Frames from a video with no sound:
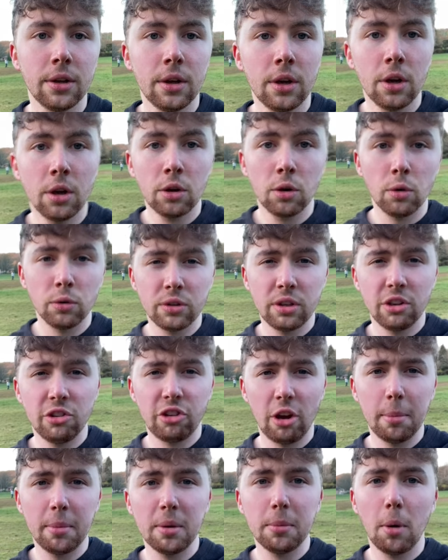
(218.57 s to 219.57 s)
go to the gym
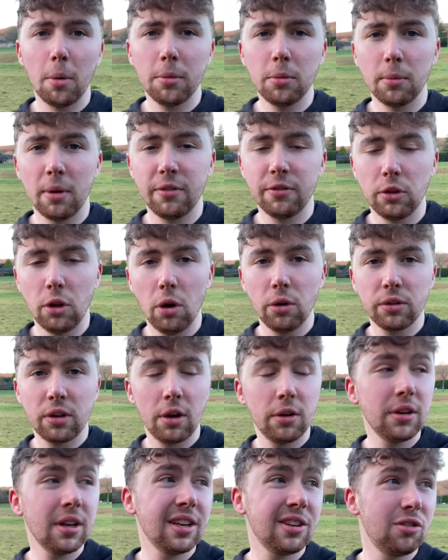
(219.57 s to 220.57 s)
at the moment with lockdown.
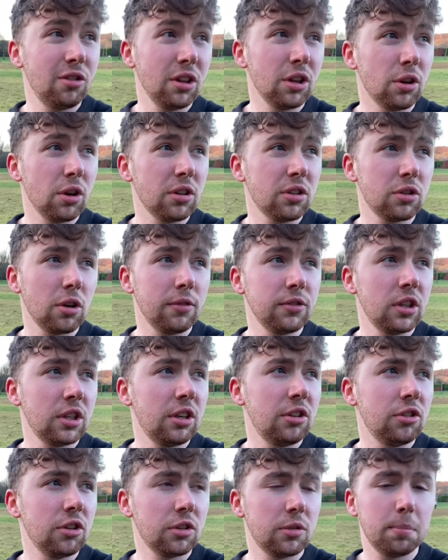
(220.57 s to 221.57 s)
It's really good because obviously you can
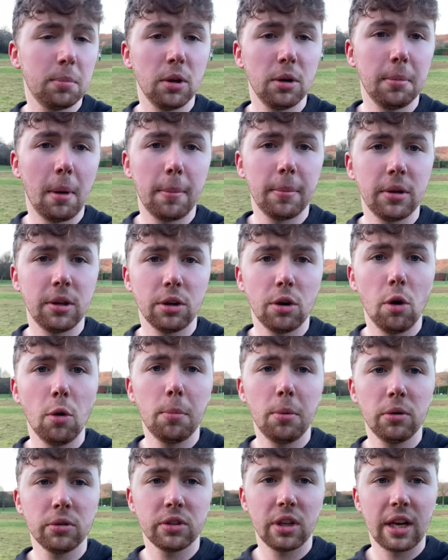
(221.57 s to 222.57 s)
just put them up in the
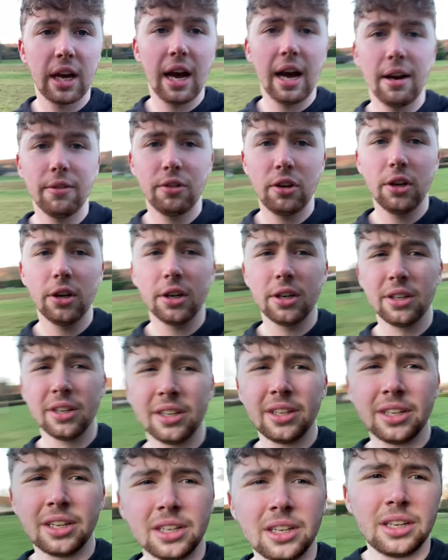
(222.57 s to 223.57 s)
goalpost like I have here.
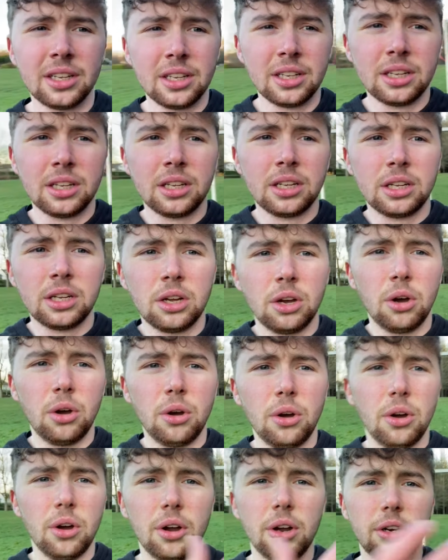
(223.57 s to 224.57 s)

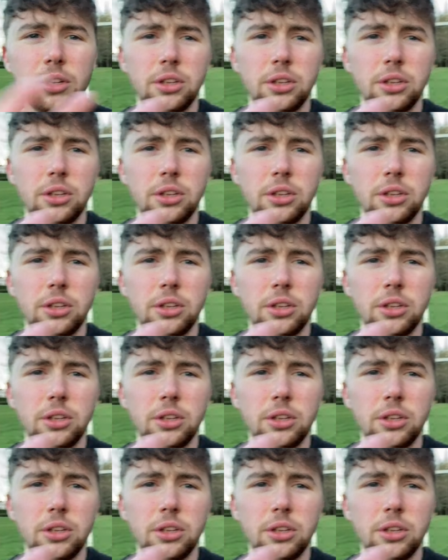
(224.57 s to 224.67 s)
Or you